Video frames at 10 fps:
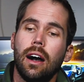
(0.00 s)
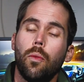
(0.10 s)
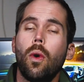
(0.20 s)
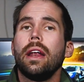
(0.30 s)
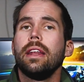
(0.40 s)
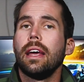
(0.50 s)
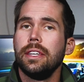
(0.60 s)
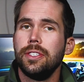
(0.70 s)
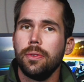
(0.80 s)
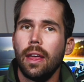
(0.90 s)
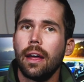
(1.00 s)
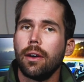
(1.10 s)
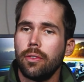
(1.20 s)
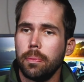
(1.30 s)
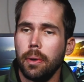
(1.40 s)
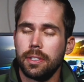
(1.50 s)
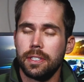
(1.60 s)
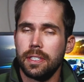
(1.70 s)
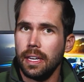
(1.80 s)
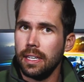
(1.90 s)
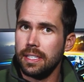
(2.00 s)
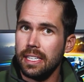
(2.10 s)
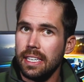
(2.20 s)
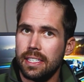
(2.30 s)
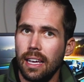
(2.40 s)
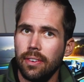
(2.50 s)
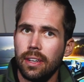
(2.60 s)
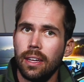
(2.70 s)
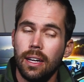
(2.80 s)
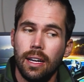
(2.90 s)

Why did I do that over purchasing a Z7?